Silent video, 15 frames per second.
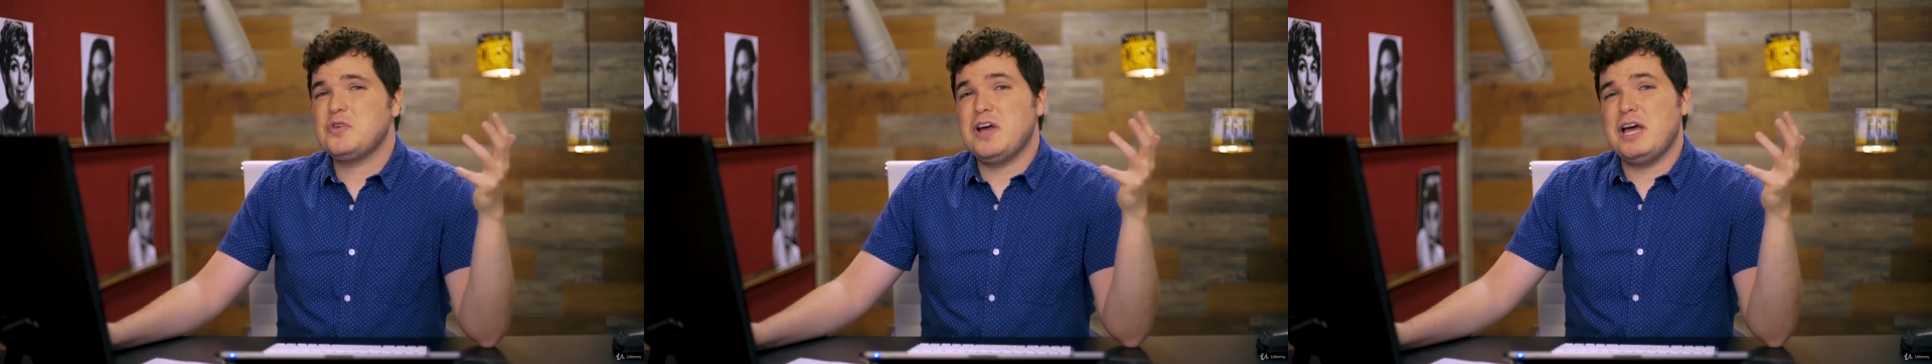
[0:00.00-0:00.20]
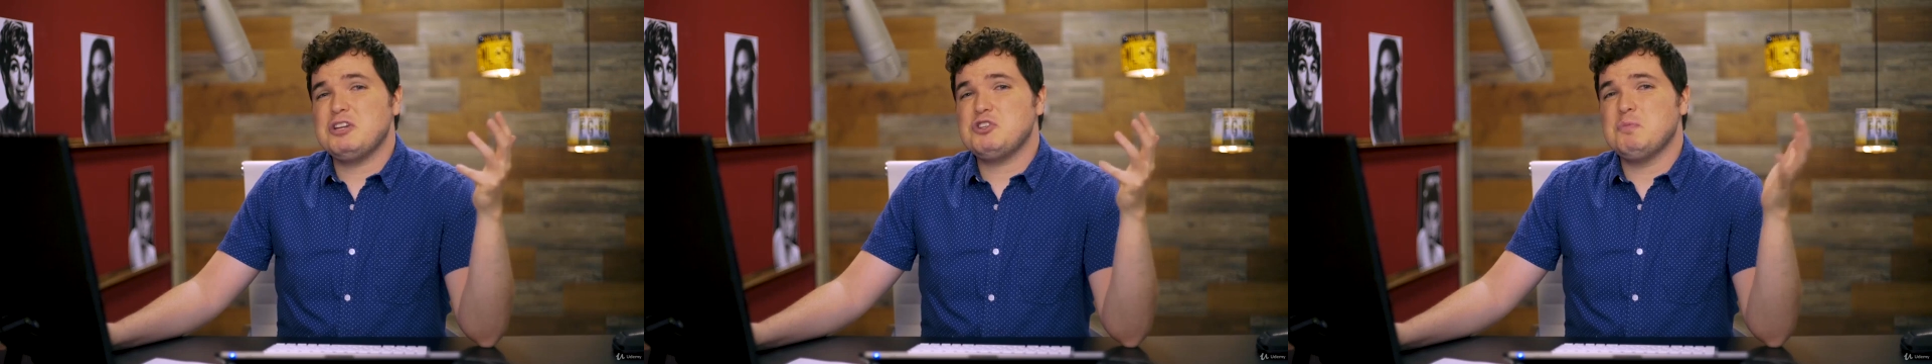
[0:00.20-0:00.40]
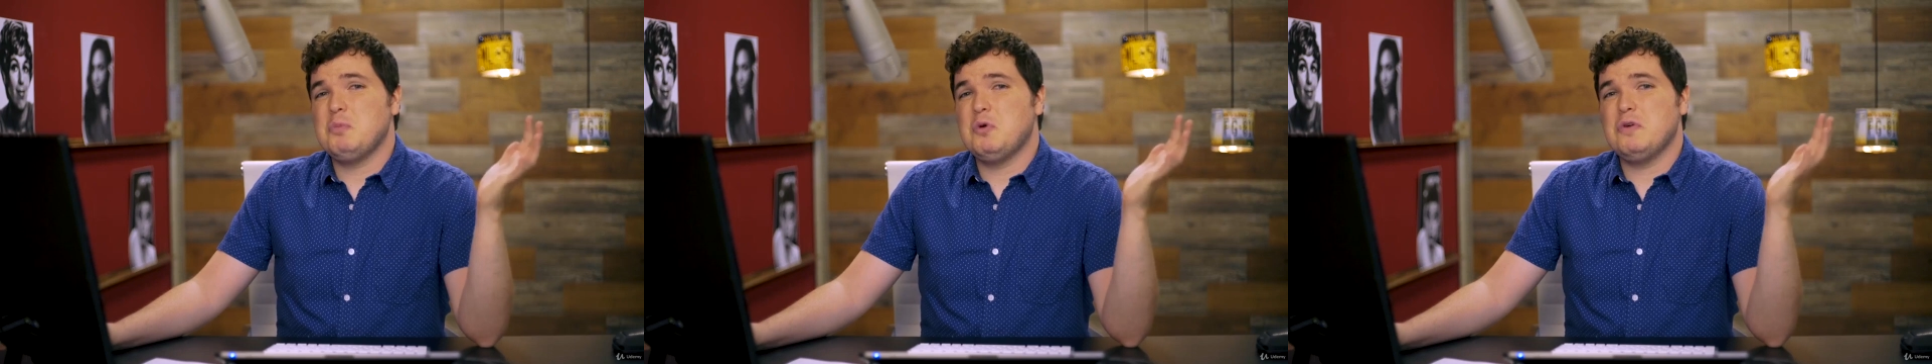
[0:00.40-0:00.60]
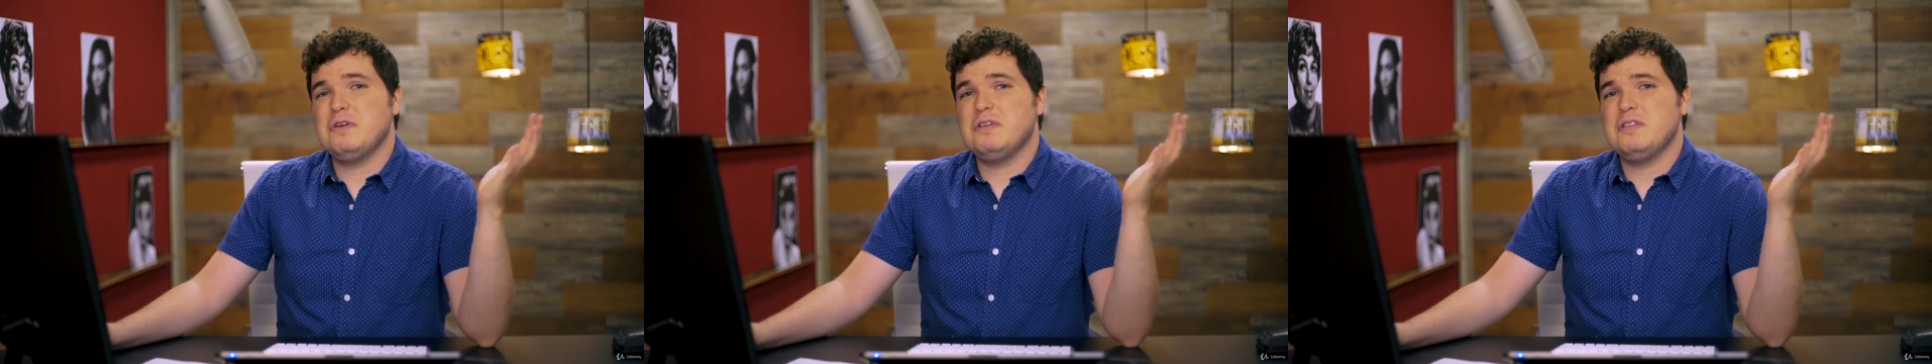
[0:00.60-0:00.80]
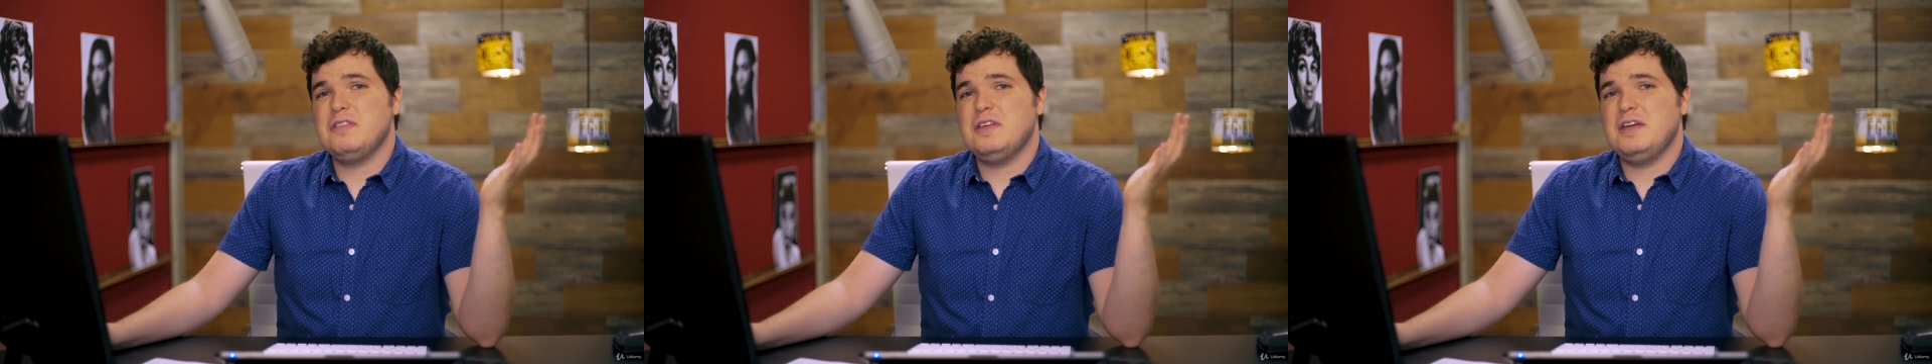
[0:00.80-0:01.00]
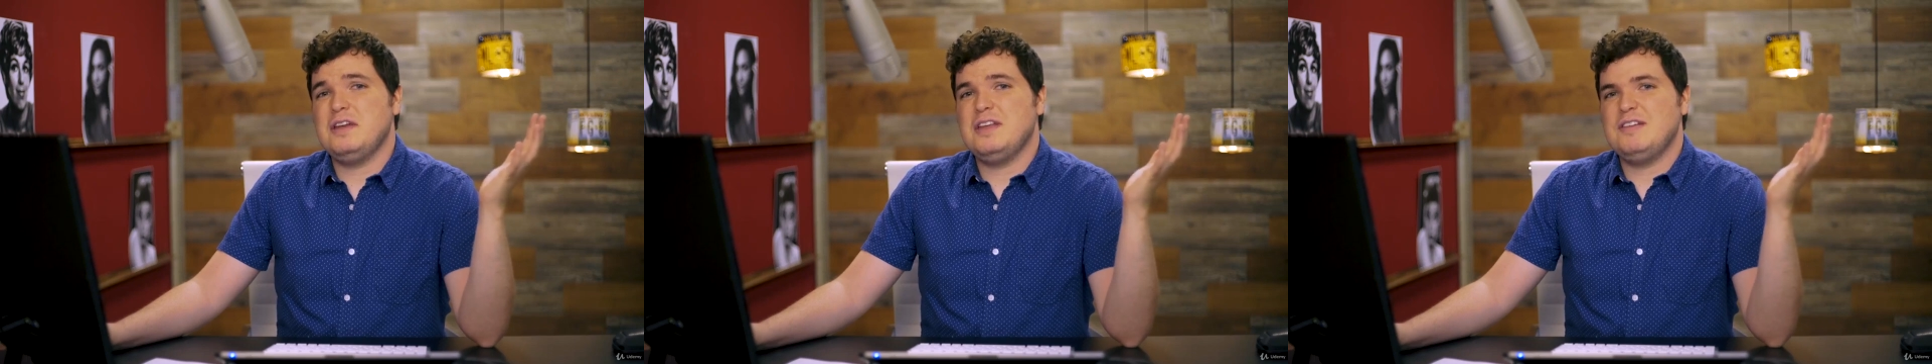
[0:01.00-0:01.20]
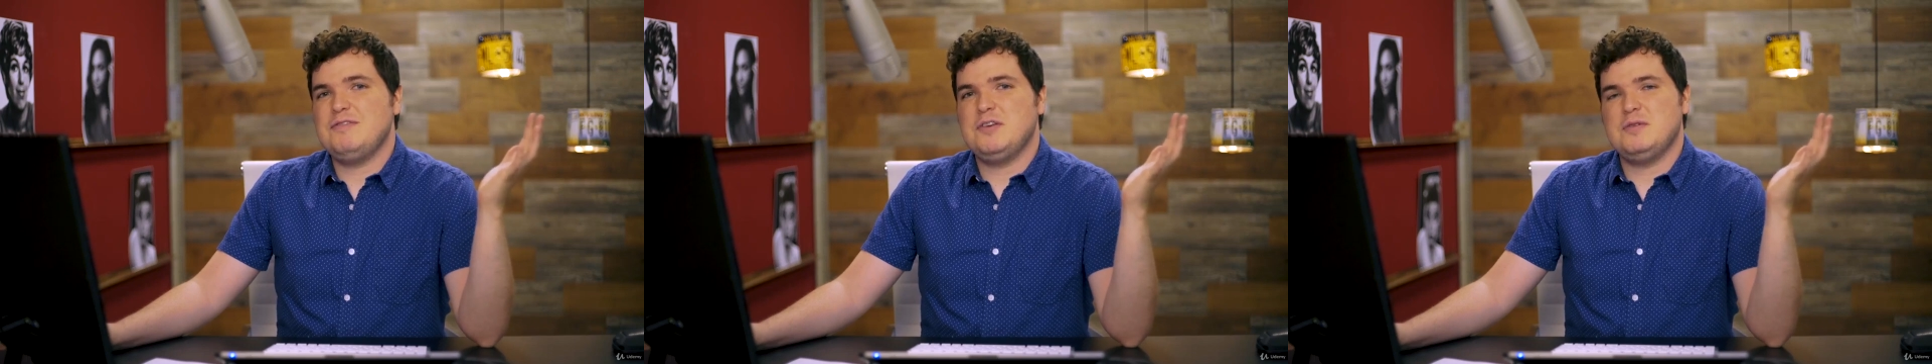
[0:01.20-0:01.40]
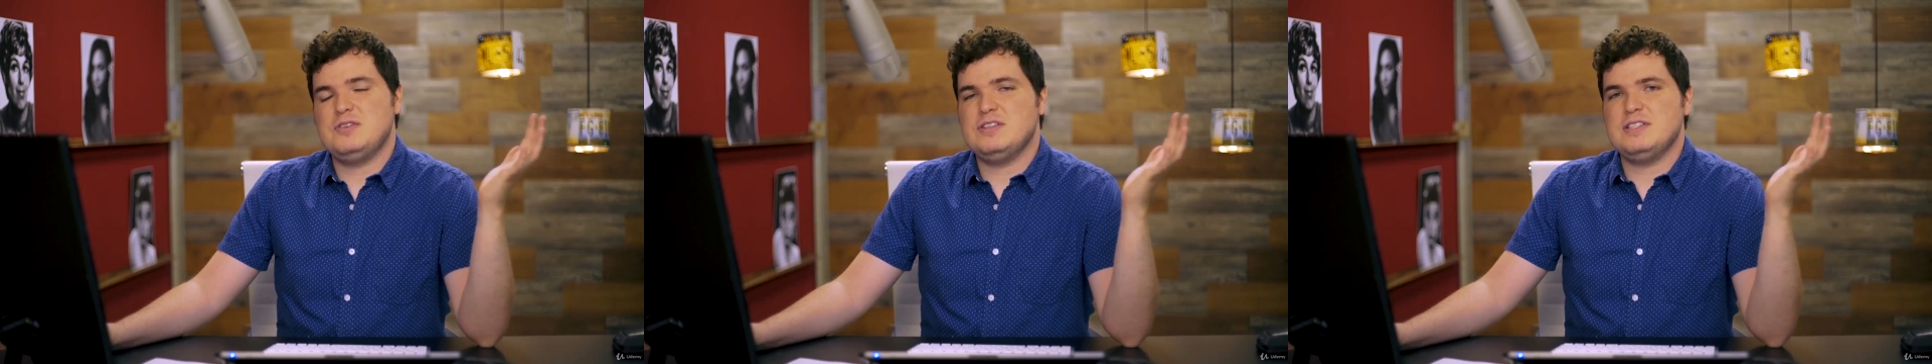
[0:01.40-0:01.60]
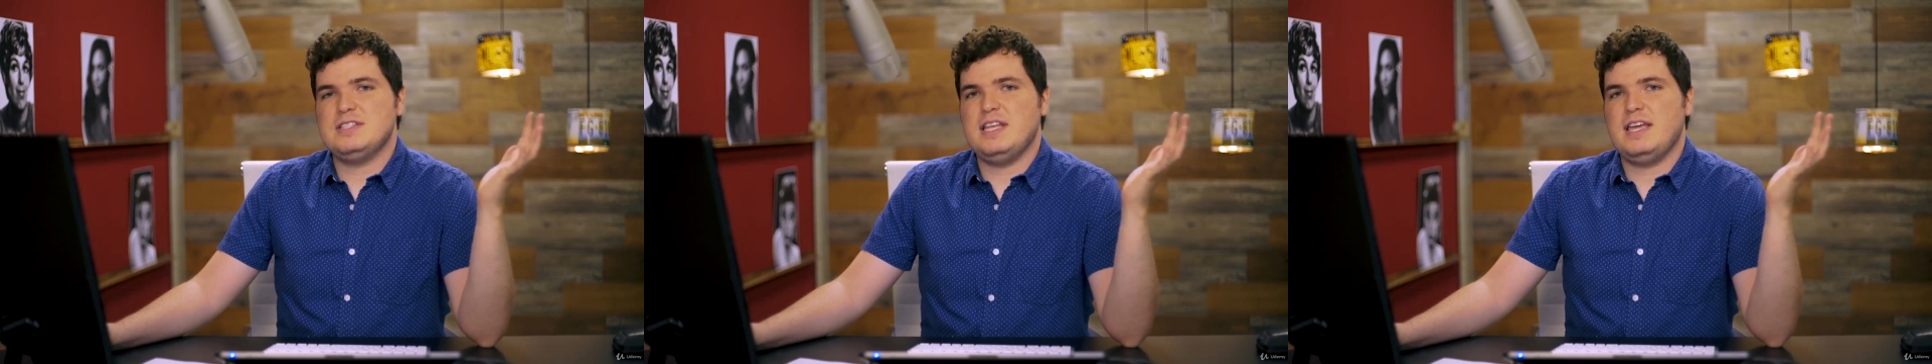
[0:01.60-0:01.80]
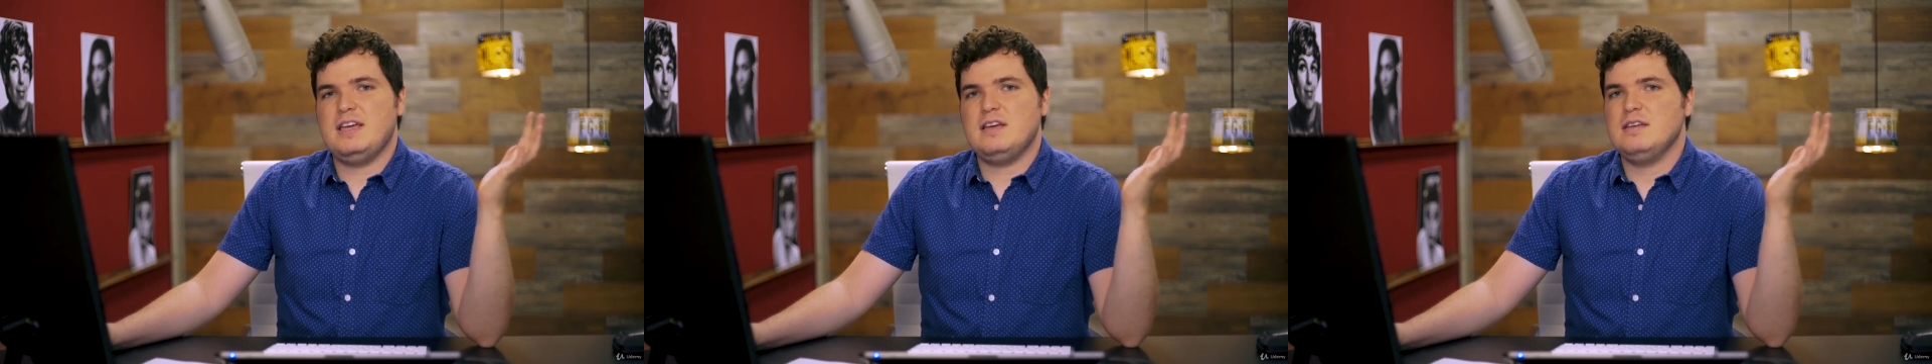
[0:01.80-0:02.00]
crash more than if you were just
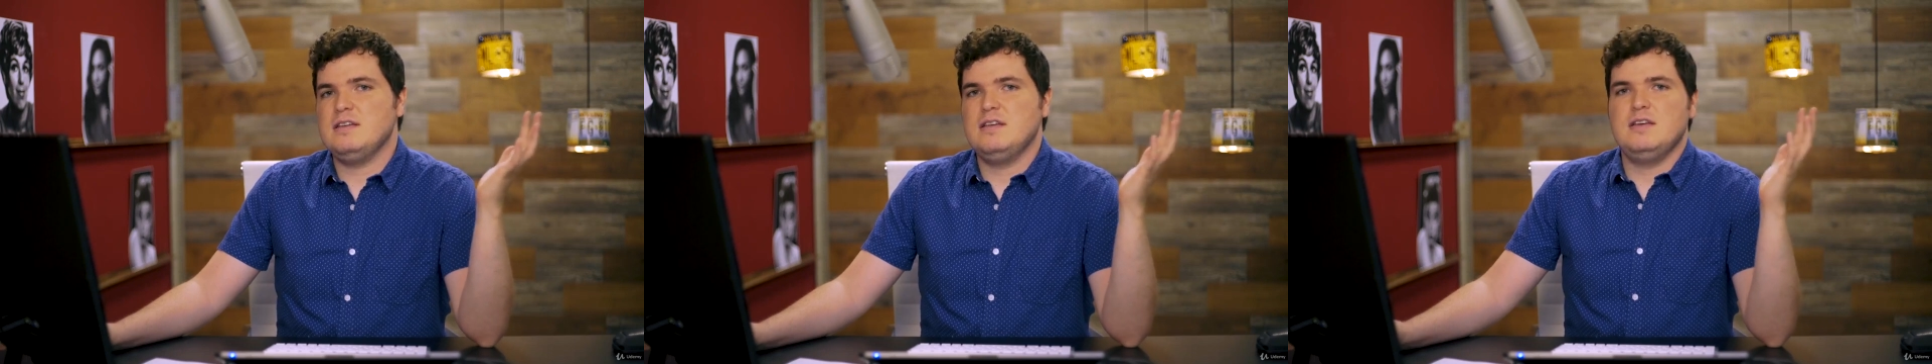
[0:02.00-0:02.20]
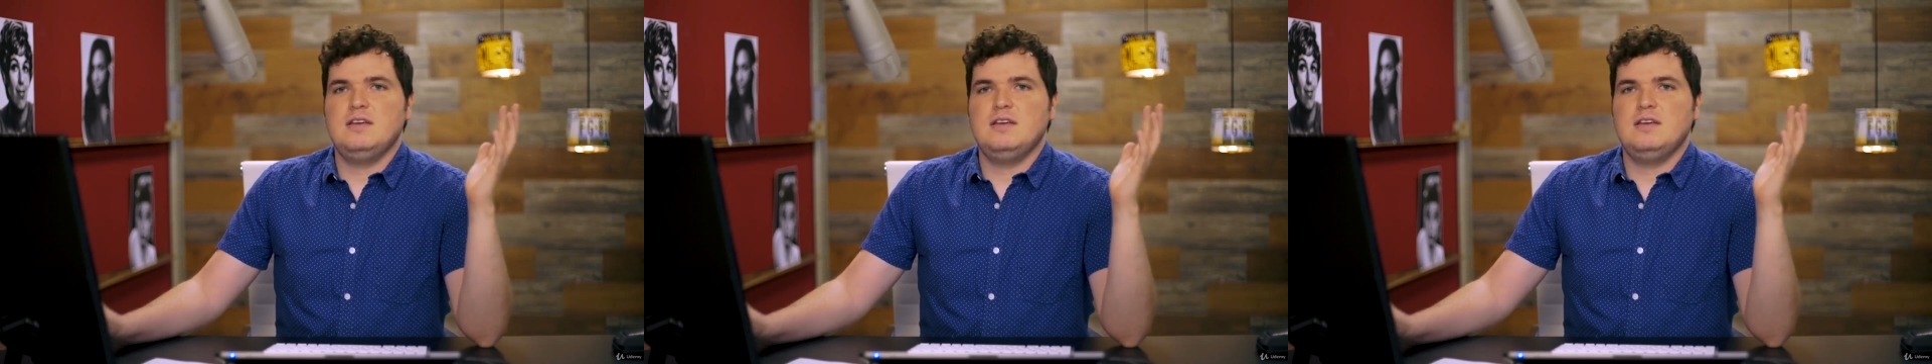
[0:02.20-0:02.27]
like